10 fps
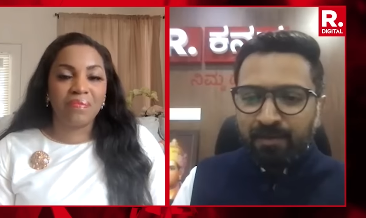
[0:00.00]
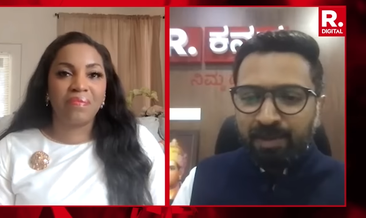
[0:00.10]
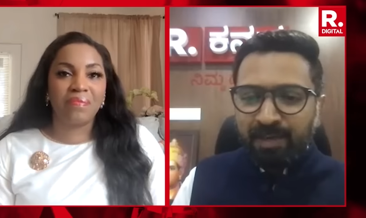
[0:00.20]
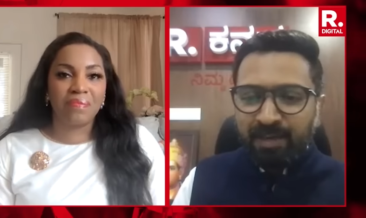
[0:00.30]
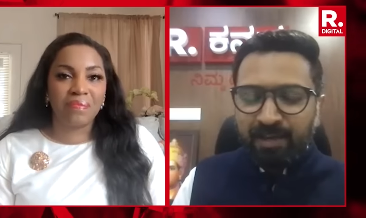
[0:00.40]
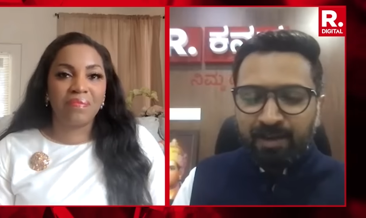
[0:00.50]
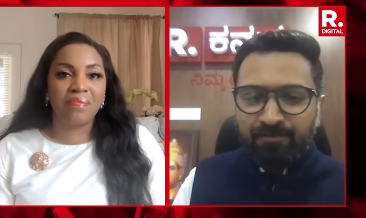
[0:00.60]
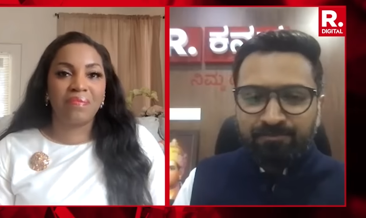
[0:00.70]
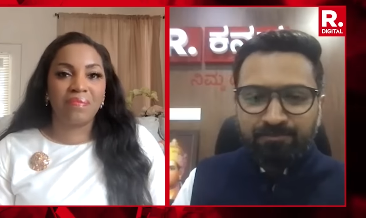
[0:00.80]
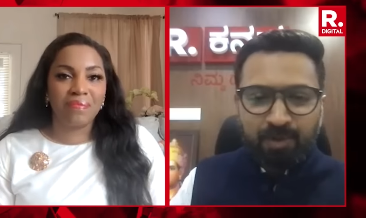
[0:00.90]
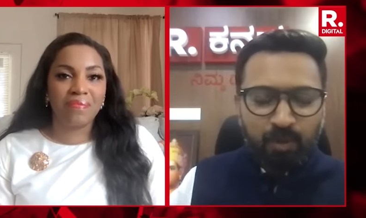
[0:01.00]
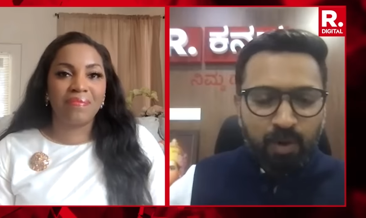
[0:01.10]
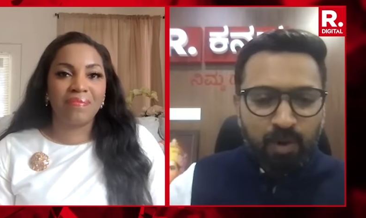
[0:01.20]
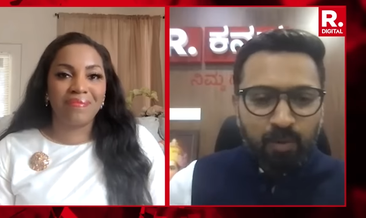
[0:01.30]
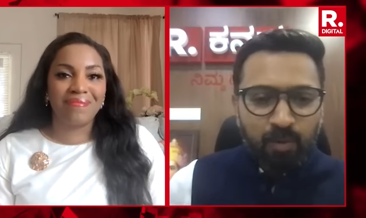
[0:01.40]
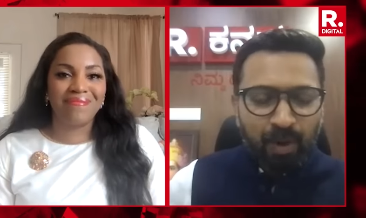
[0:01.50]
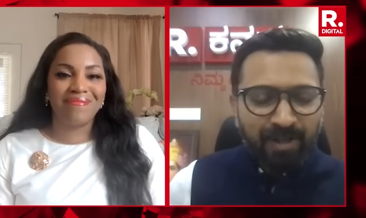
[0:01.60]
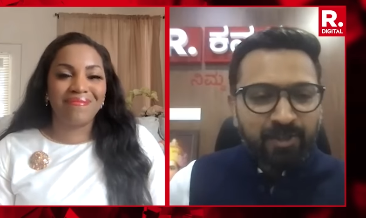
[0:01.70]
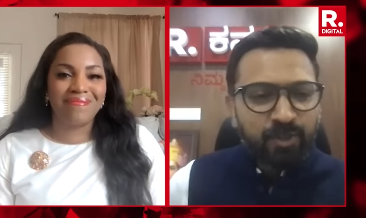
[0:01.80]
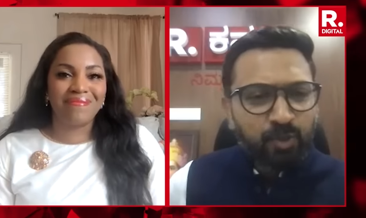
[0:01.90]
Speaker 1: Mary, uh,
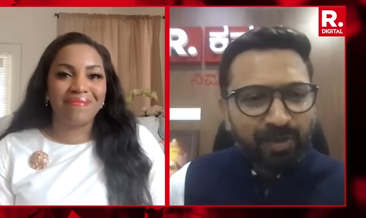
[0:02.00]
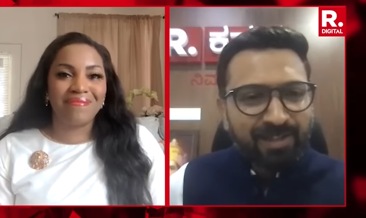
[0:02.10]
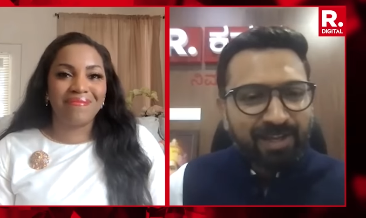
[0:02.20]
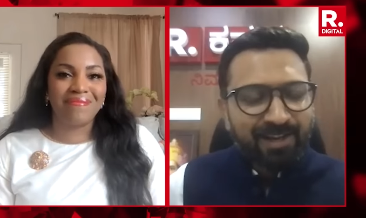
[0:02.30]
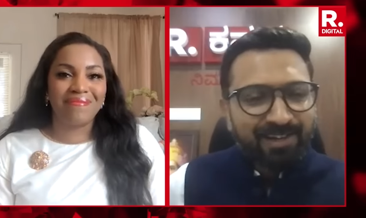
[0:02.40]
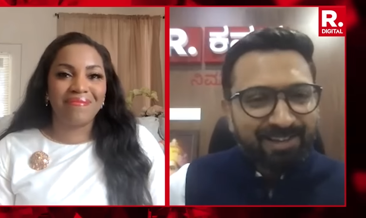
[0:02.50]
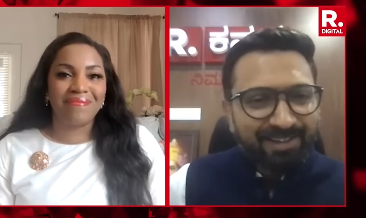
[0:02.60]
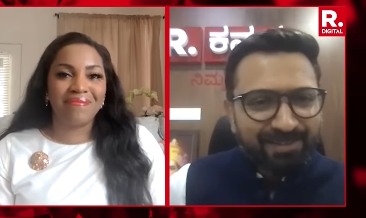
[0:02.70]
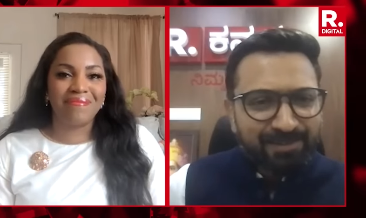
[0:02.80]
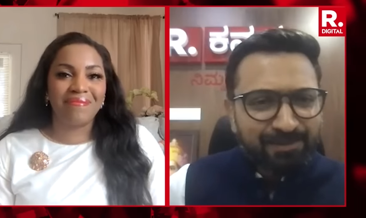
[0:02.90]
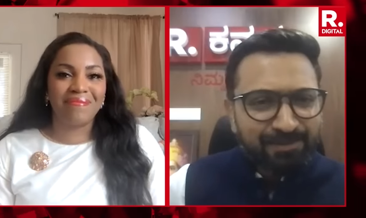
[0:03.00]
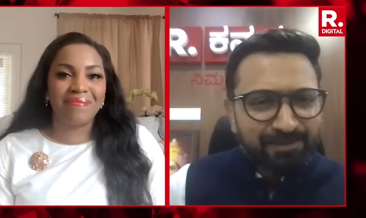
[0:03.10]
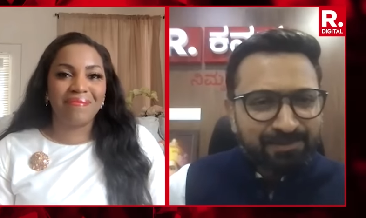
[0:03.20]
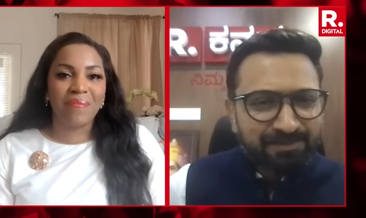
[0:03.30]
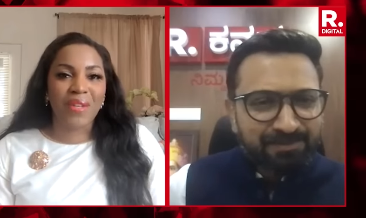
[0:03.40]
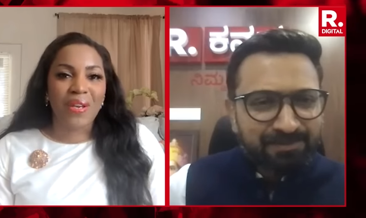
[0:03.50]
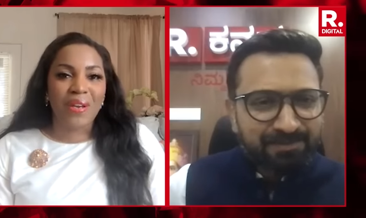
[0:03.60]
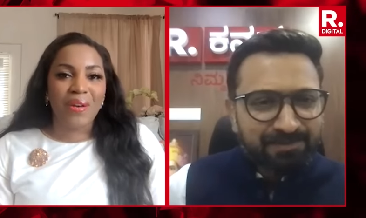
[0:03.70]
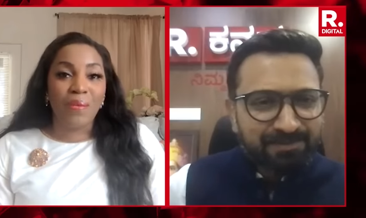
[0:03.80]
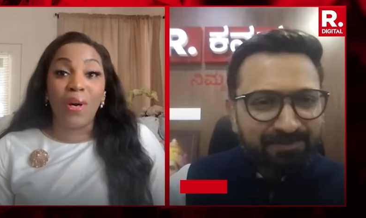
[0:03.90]
why did you tweet that?
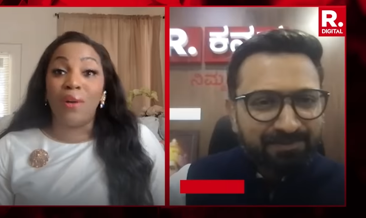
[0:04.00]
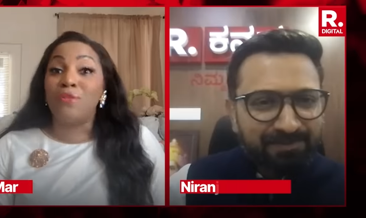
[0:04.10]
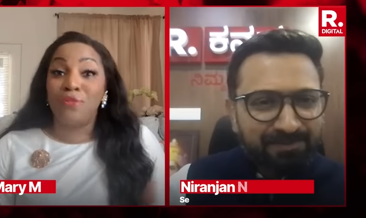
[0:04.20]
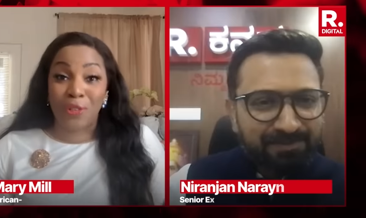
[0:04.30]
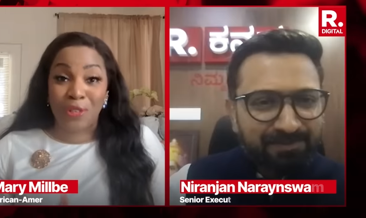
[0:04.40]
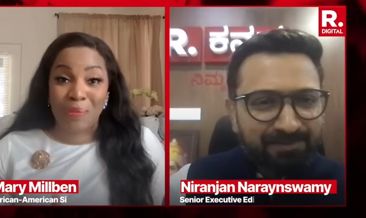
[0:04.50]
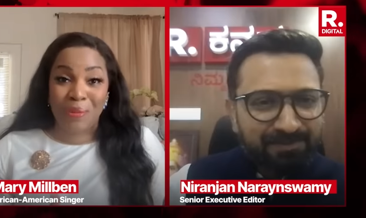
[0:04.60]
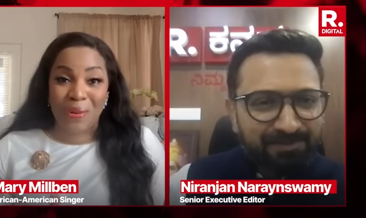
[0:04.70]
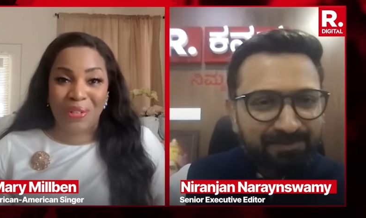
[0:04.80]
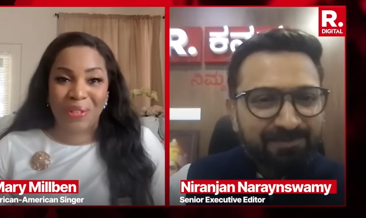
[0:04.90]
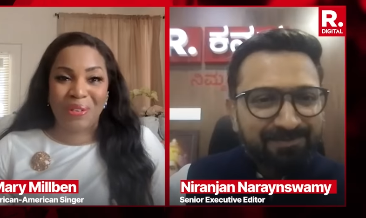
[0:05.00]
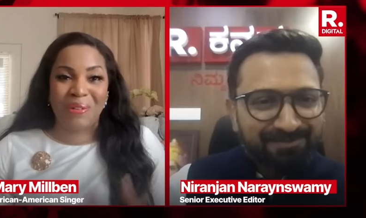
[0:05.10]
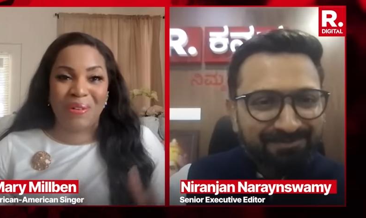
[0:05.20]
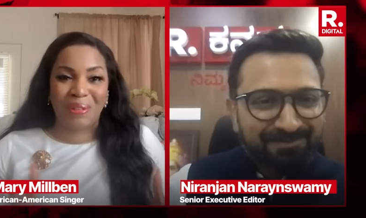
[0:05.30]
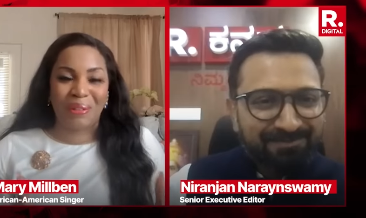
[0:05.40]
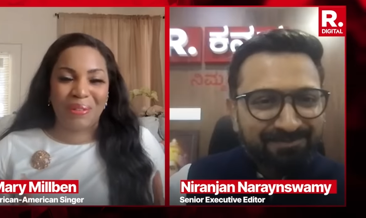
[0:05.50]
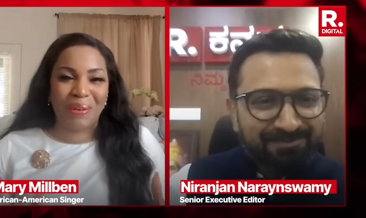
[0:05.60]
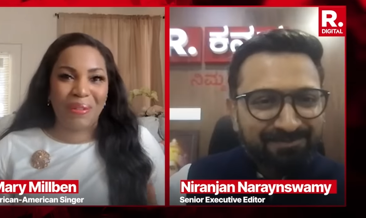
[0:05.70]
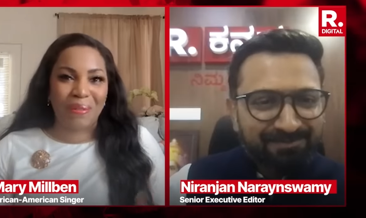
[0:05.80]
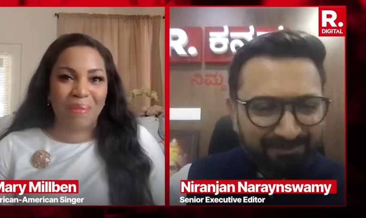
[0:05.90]
Speaker 2: well, first, good morning to you and hello to
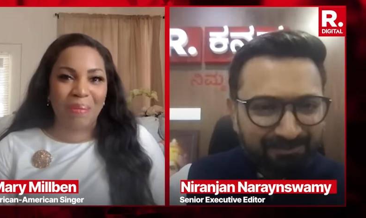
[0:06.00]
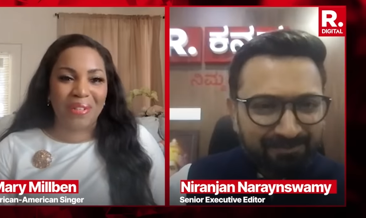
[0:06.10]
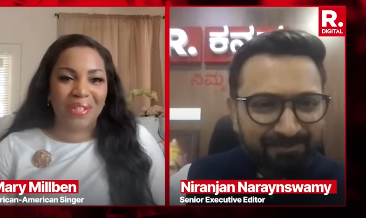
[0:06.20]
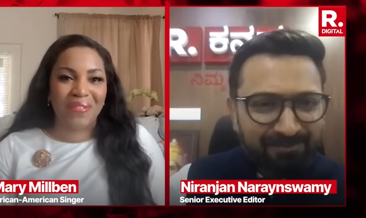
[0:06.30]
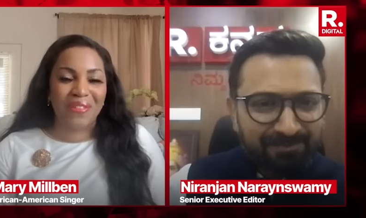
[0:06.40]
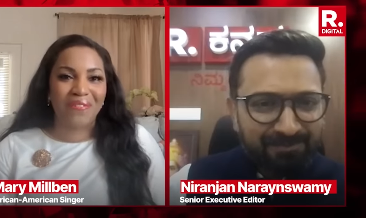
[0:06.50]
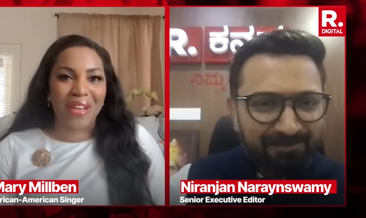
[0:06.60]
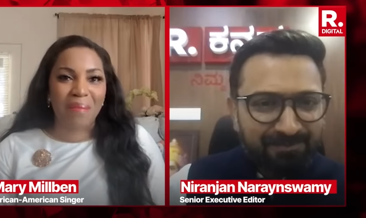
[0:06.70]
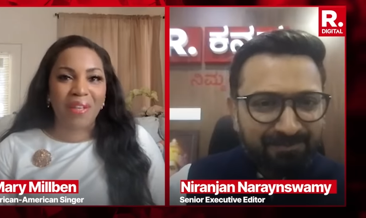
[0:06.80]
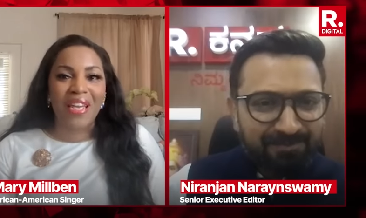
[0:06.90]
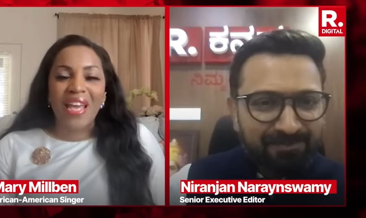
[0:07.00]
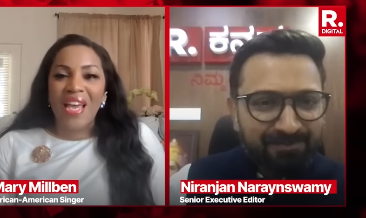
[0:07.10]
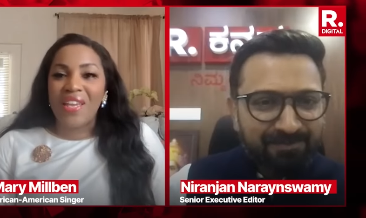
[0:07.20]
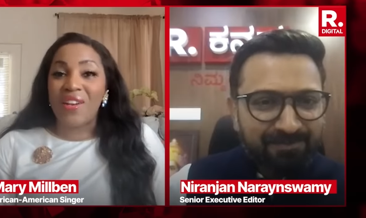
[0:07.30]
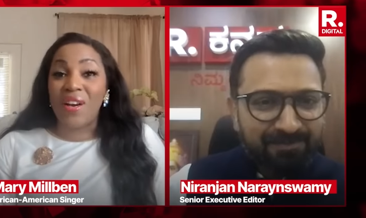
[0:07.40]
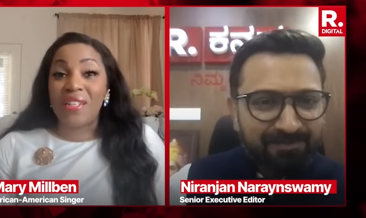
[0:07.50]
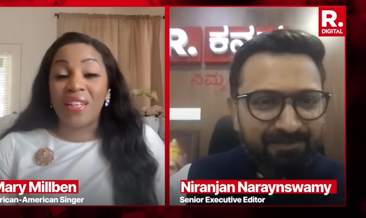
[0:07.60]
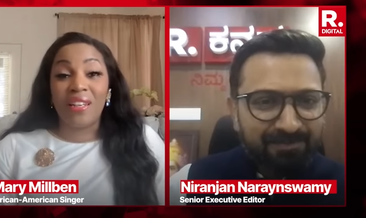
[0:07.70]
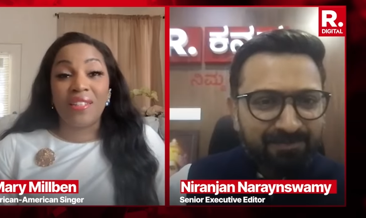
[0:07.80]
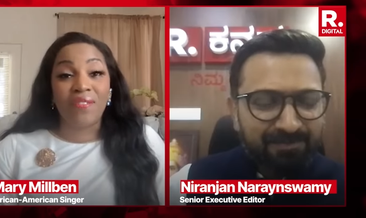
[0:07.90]
all the Republic TV family. You know, I
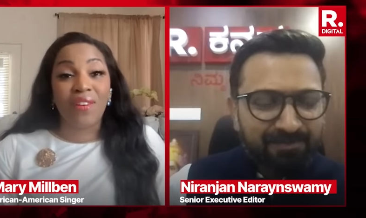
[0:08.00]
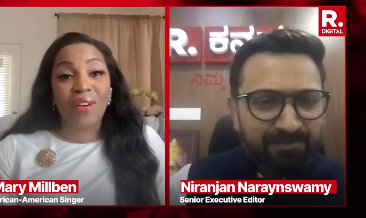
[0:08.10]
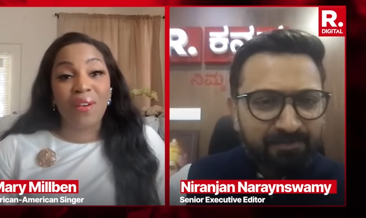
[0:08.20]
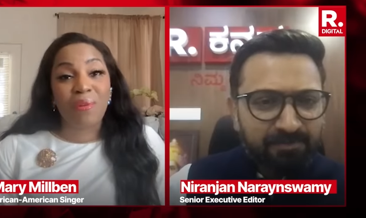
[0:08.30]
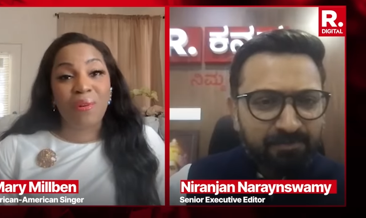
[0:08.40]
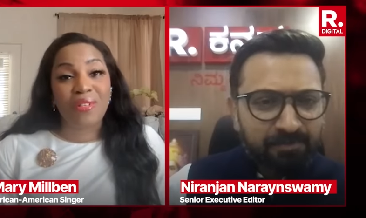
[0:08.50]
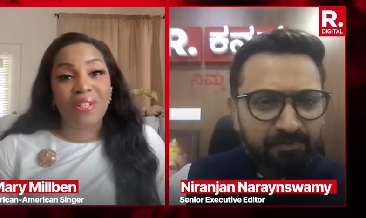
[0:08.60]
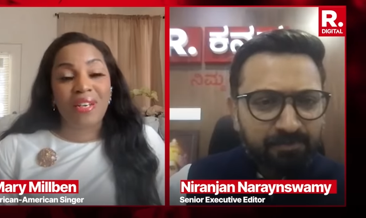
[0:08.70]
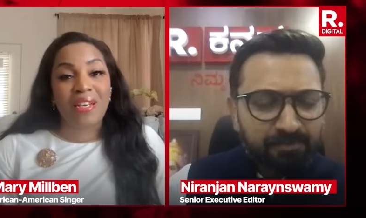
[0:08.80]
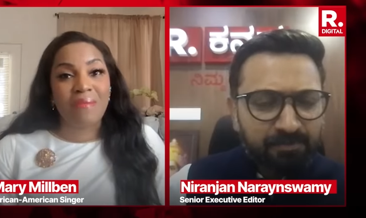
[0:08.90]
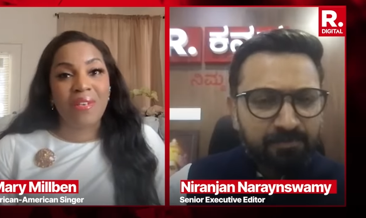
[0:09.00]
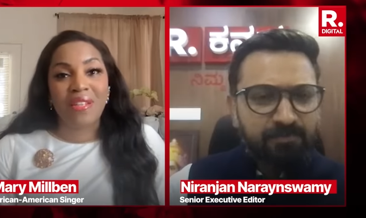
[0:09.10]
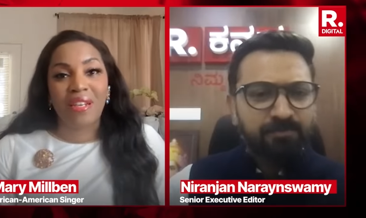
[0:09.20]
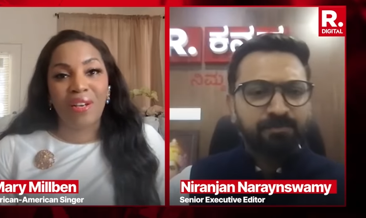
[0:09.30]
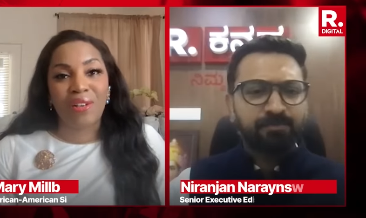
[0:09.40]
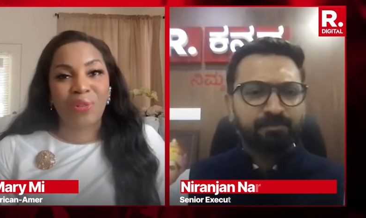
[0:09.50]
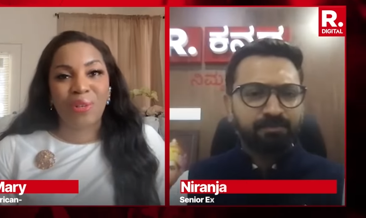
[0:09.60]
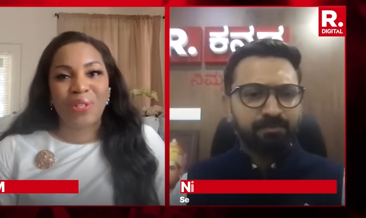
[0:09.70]
tell you, it's a very important time in the country